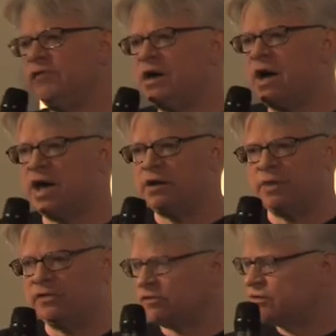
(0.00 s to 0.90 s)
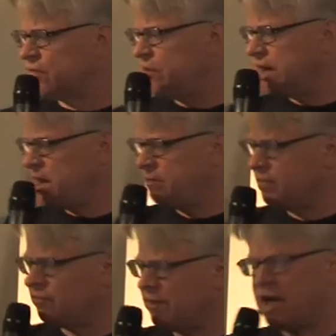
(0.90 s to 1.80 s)
of economies are growing up
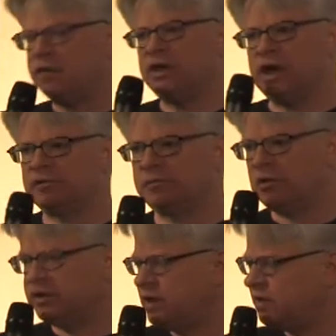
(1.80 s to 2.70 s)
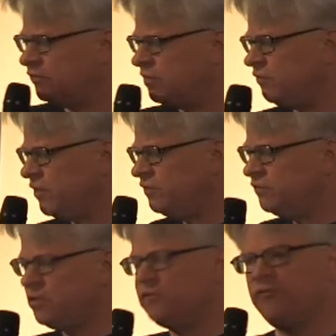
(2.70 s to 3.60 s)
around the exploitation of things
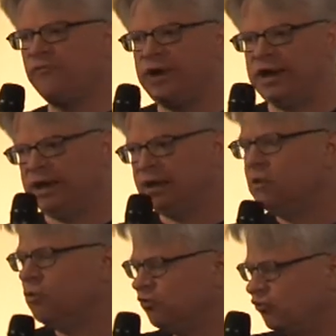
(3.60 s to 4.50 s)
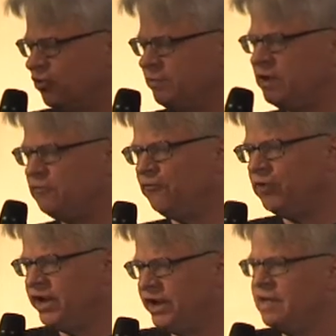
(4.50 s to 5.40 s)
that are free or should be
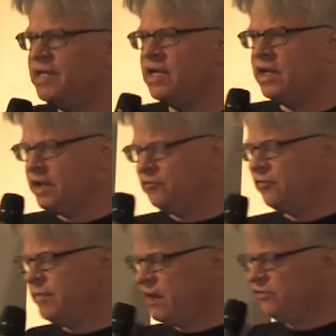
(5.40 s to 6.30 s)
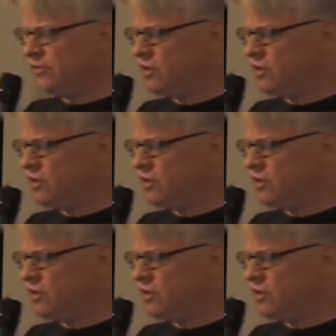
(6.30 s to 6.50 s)
free. Information,